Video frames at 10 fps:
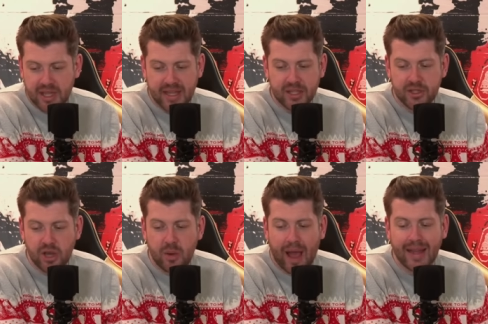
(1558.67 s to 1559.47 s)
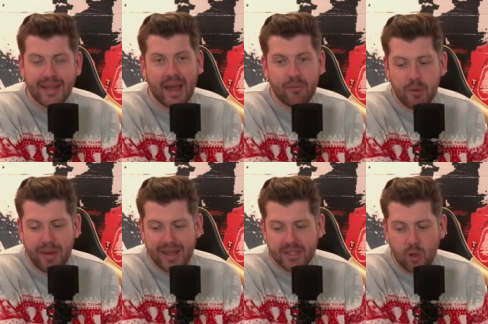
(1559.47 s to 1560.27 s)
Enzo and
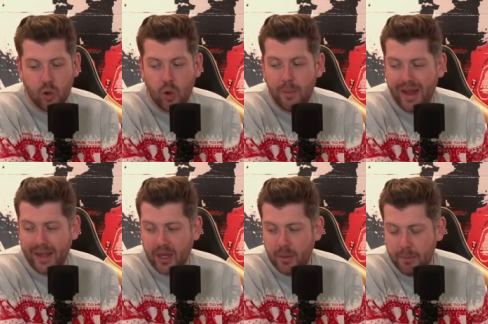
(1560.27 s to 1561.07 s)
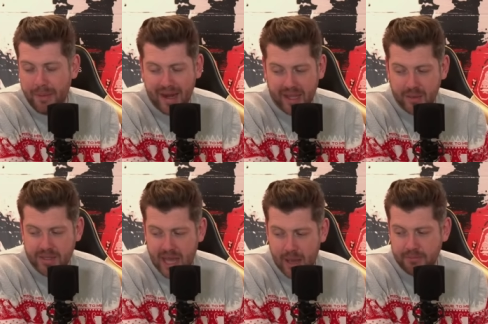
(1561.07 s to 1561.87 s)
Amrabat or Bellingham, and Bellingham has
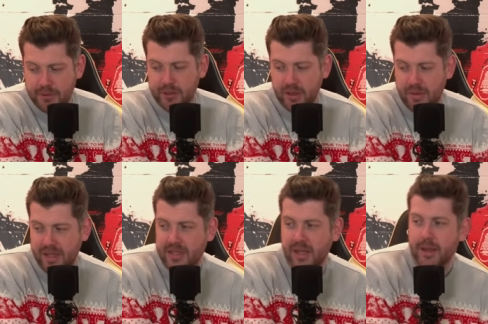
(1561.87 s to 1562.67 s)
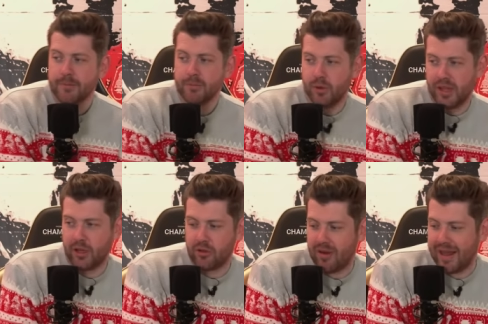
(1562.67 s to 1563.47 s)
absolutely pissed it with a
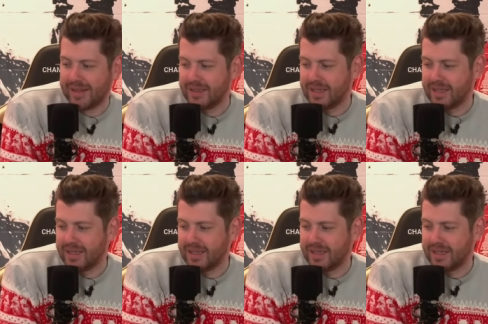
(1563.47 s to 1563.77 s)
grand